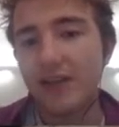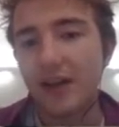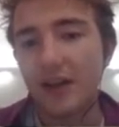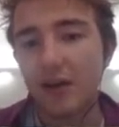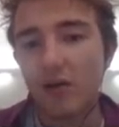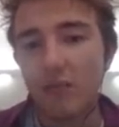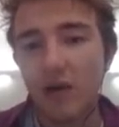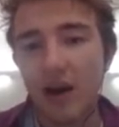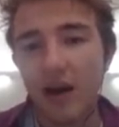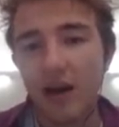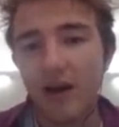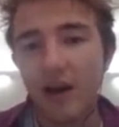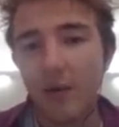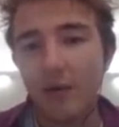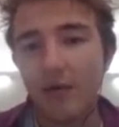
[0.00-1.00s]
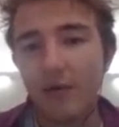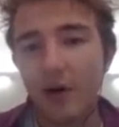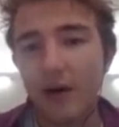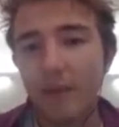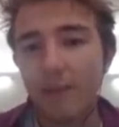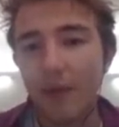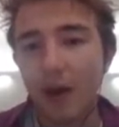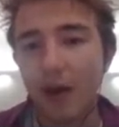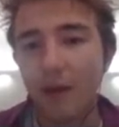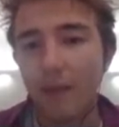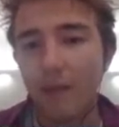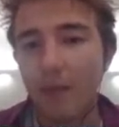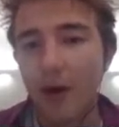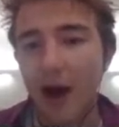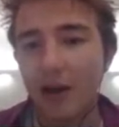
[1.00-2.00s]
be sitting on, be like, now we've got it.
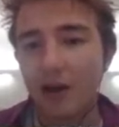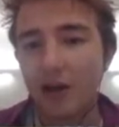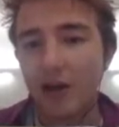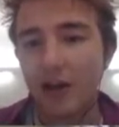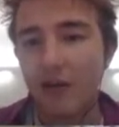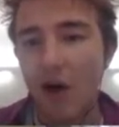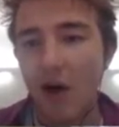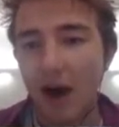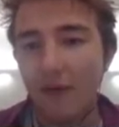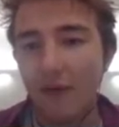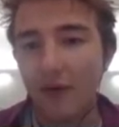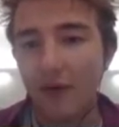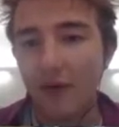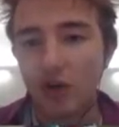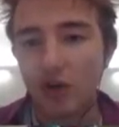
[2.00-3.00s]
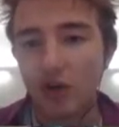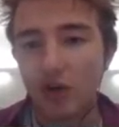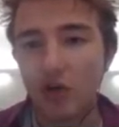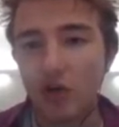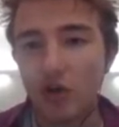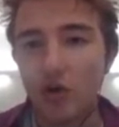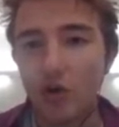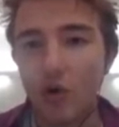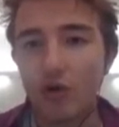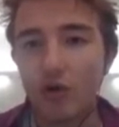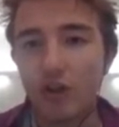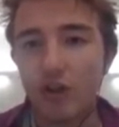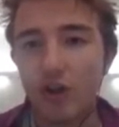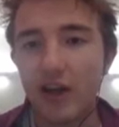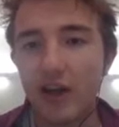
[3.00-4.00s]
But actually they've got Alaphilippe just to launch
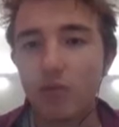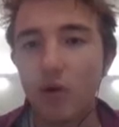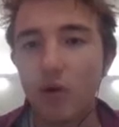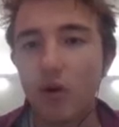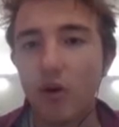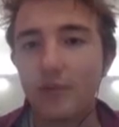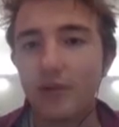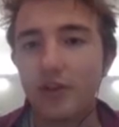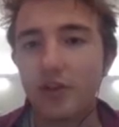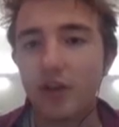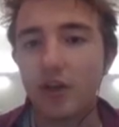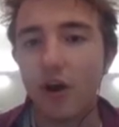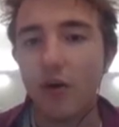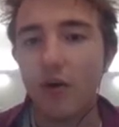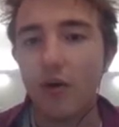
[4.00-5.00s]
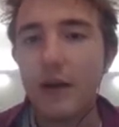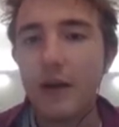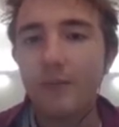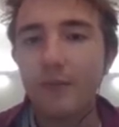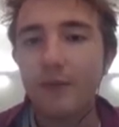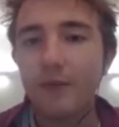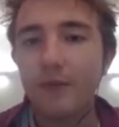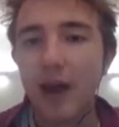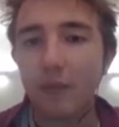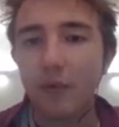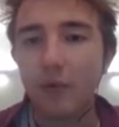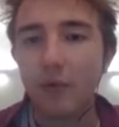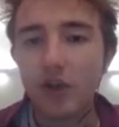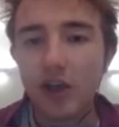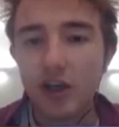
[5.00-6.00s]
it. So here's 1 kilometer to go. Flamme
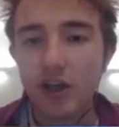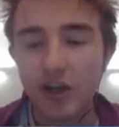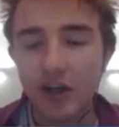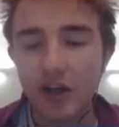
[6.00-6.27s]
Rouge, as you